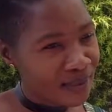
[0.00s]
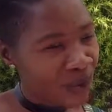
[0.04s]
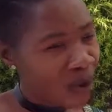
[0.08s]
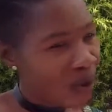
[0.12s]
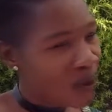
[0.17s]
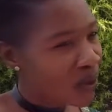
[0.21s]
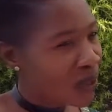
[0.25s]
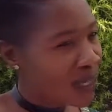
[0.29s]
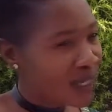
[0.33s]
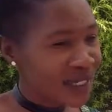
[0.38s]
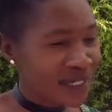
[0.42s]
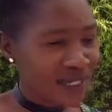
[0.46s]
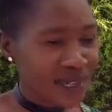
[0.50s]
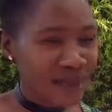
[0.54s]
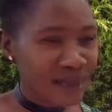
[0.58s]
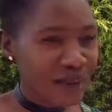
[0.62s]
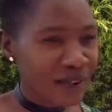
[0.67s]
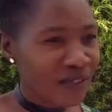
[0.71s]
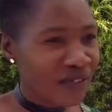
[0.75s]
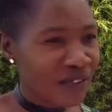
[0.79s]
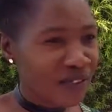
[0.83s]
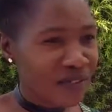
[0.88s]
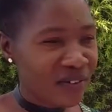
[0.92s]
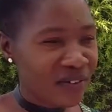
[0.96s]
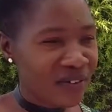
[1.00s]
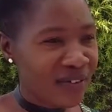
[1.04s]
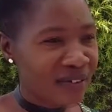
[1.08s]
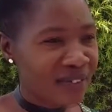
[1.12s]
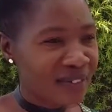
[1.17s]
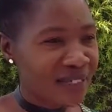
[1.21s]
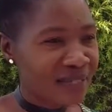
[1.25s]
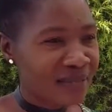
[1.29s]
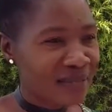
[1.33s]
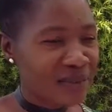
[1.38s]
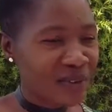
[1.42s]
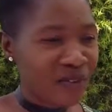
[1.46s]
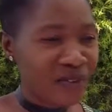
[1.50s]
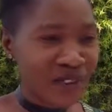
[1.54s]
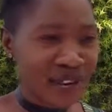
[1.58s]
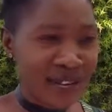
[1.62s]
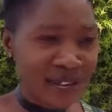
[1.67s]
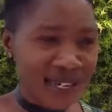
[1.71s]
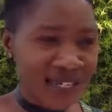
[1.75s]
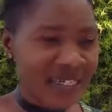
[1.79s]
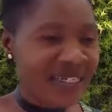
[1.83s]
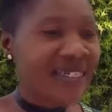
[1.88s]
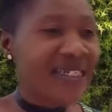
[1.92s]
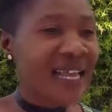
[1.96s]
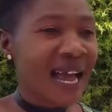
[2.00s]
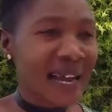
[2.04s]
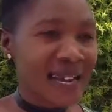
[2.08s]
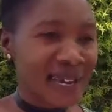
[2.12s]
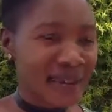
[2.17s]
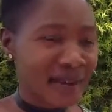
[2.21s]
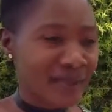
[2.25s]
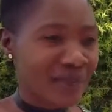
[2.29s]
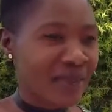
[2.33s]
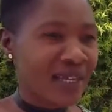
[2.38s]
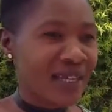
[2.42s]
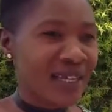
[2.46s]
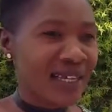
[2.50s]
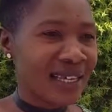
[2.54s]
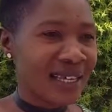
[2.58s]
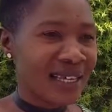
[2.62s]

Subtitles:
All kids are my favorite, provided it's under me.